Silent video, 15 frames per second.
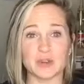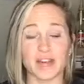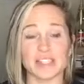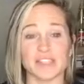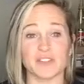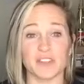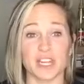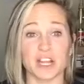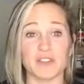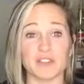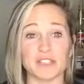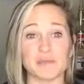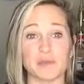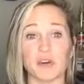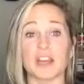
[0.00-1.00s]
you guys a video
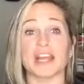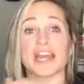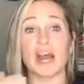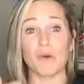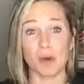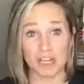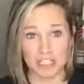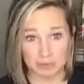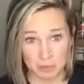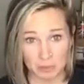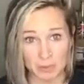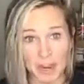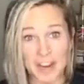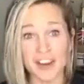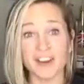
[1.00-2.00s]
this morning and I wanted to
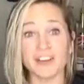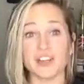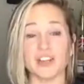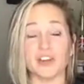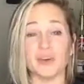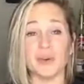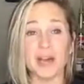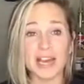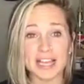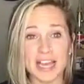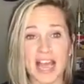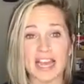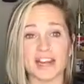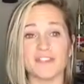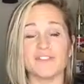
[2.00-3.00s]
prepare you
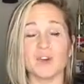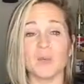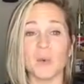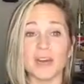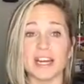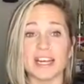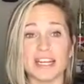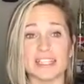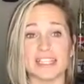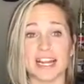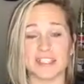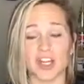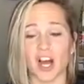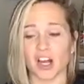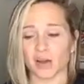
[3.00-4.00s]
kind of for what it is that
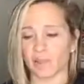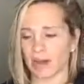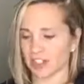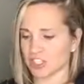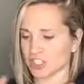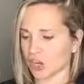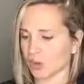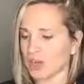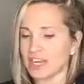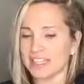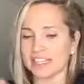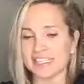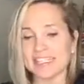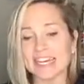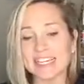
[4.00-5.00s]
I talk about. So
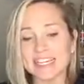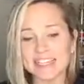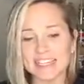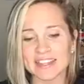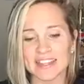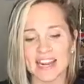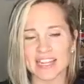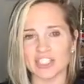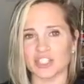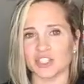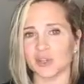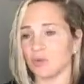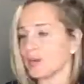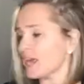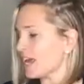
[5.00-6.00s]
the second thing that I
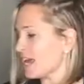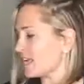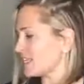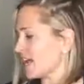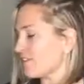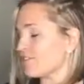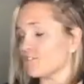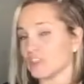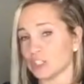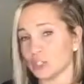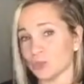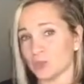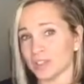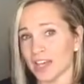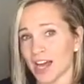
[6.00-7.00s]
do is I
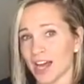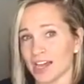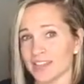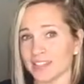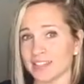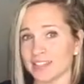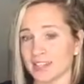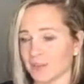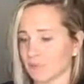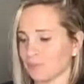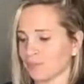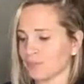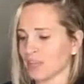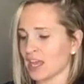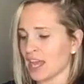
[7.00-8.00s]
visualize
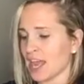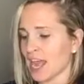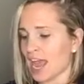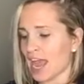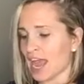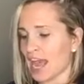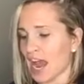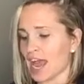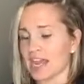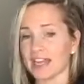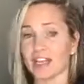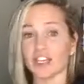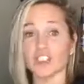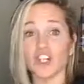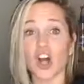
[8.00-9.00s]
and
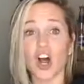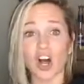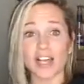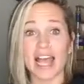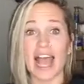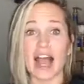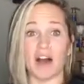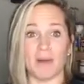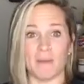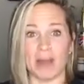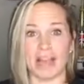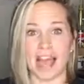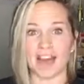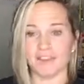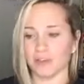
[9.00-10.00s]
I talk out
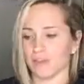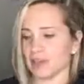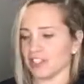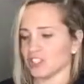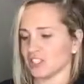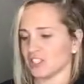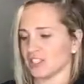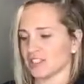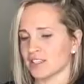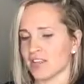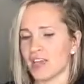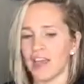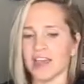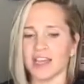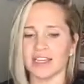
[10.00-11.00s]
my affirmations.
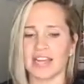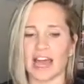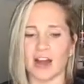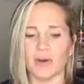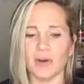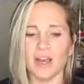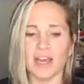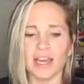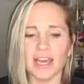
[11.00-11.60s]
Now,